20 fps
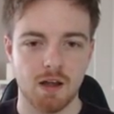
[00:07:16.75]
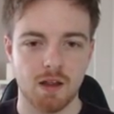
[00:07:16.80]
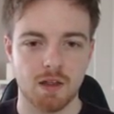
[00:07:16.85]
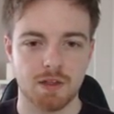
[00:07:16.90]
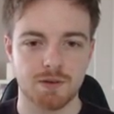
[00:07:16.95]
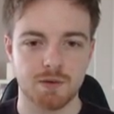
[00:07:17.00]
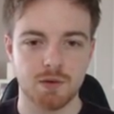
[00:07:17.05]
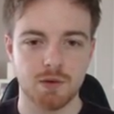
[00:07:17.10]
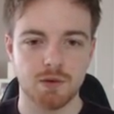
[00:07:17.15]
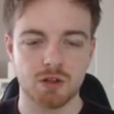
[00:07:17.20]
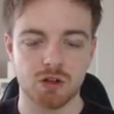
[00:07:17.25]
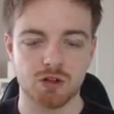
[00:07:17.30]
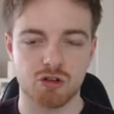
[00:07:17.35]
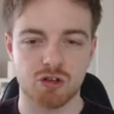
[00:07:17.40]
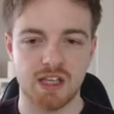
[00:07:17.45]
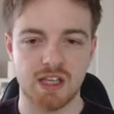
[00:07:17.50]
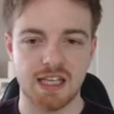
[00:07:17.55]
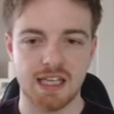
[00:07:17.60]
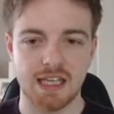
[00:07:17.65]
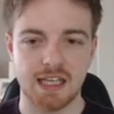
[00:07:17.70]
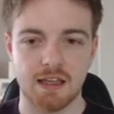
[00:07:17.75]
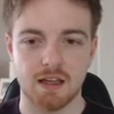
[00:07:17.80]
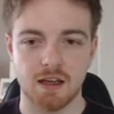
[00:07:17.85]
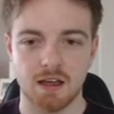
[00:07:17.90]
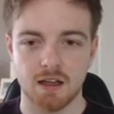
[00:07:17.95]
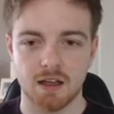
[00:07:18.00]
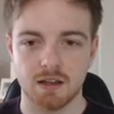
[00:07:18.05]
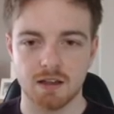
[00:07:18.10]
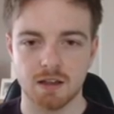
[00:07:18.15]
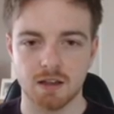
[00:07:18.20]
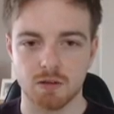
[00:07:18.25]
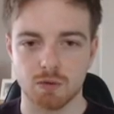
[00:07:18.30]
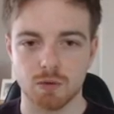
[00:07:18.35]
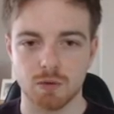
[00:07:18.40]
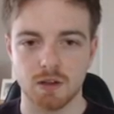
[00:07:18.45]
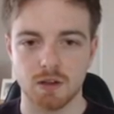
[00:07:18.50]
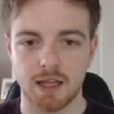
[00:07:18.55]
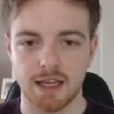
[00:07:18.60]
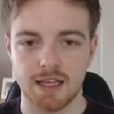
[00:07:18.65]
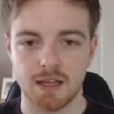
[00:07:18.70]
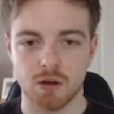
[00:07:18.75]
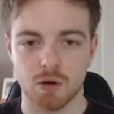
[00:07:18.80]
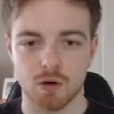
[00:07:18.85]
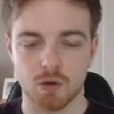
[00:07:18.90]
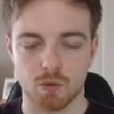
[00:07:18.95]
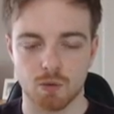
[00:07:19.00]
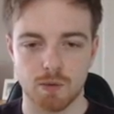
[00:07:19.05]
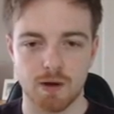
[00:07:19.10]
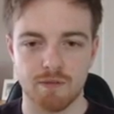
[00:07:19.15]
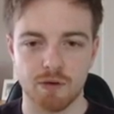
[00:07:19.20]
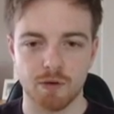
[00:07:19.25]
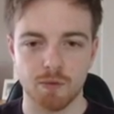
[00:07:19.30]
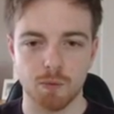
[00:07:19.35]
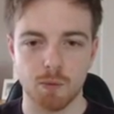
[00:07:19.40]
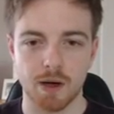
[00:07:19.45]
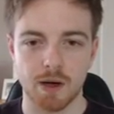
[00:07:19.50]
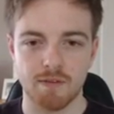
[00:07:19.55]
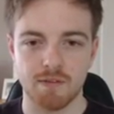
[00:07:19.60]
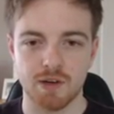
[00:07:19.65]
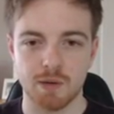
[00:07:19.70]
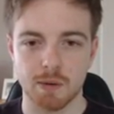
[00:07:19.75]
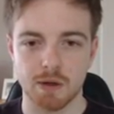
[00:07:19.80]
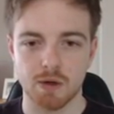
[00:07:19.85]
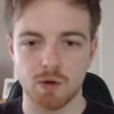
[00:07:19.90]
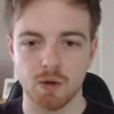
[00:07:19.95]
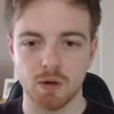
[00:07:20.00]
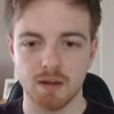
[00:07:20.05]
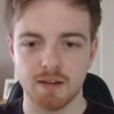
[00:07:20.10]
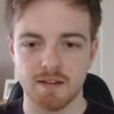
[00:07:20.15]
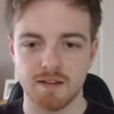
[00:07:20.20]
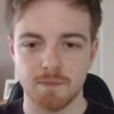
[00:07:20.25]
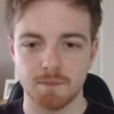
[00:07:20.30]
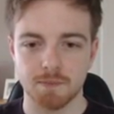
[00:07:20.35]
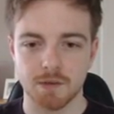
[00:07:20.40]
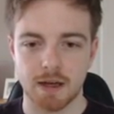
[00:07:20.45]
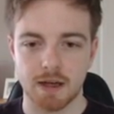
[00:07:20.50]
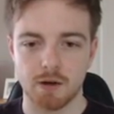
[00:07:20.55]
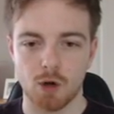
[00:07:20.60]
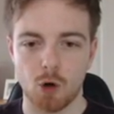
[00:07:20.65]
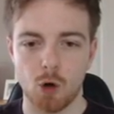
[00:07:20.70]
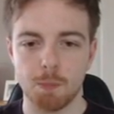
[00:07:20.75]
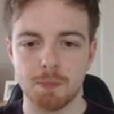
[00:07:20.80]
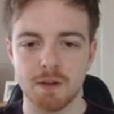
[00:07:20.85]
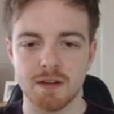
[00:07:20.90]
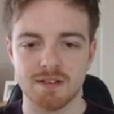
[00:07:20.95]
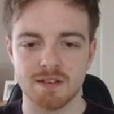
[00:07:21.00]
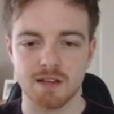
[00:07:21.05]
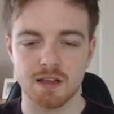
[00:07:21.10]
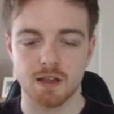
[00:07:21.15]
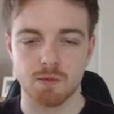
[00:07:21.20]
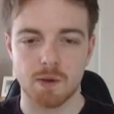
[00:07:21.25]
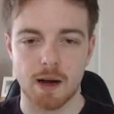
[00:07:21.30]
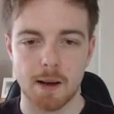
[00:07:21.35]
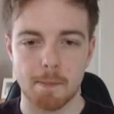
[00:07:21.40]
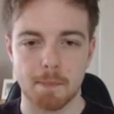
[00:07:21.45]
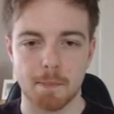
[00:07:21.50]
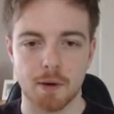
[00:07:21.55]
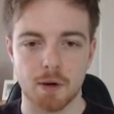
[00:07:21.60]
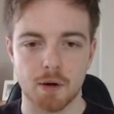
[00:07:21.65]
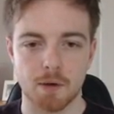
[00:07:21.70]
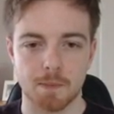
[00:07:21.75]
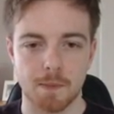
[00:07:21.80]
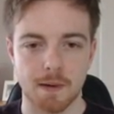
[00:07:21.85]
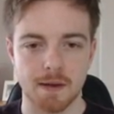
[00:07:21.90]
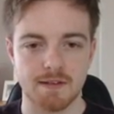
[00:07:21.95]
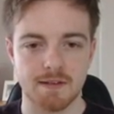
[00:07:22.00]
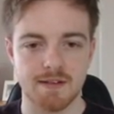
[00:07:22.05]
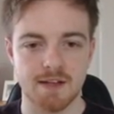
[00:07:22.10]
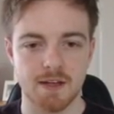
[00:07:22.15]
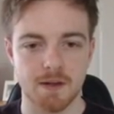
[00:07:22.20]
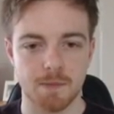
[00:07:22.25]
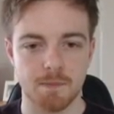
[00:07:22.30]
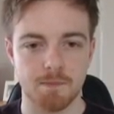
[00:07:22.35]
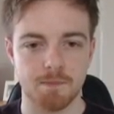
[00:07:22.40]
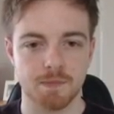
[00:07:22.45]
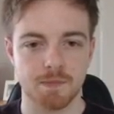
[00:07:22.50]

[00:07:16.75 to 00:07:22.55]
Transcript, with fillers: through the teeny little lake or river, whatever you want to call it and up this little ramp right here.